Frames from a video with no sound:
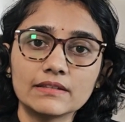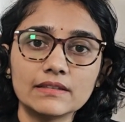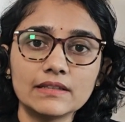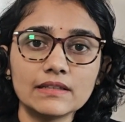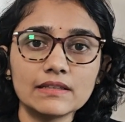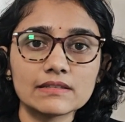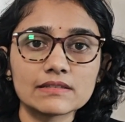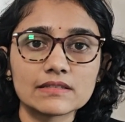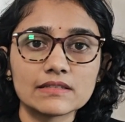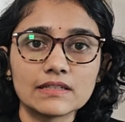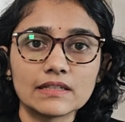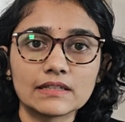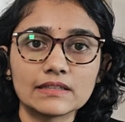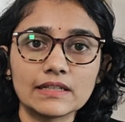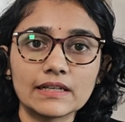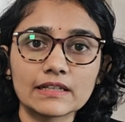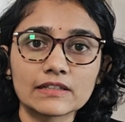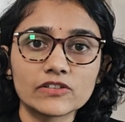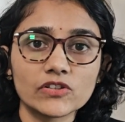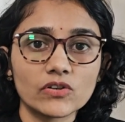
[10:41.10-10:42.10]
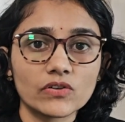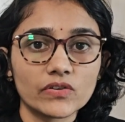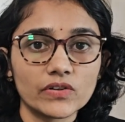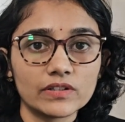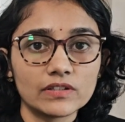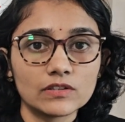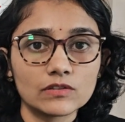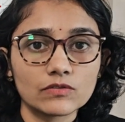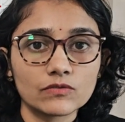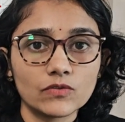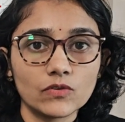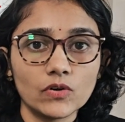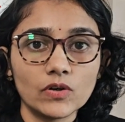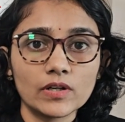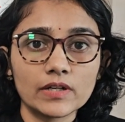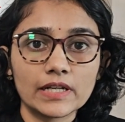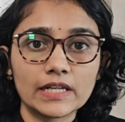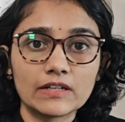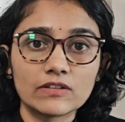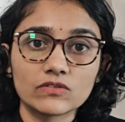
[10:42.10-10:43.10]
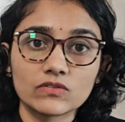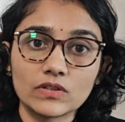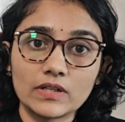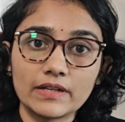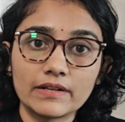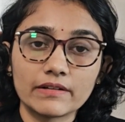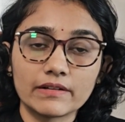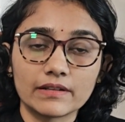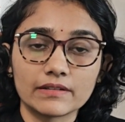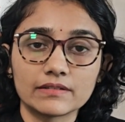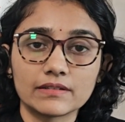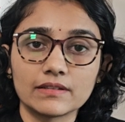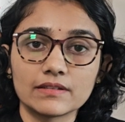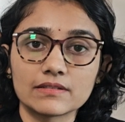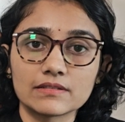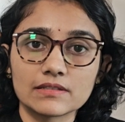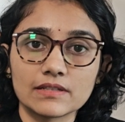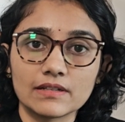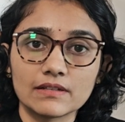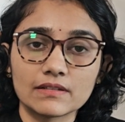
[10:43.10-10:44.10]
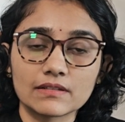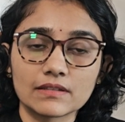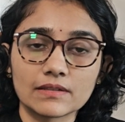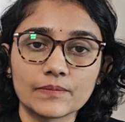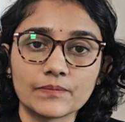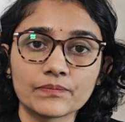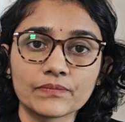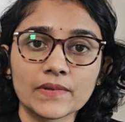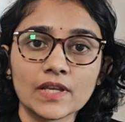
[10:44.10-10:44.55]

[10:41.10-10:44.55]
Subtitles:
These detect your risk for insulin resistance.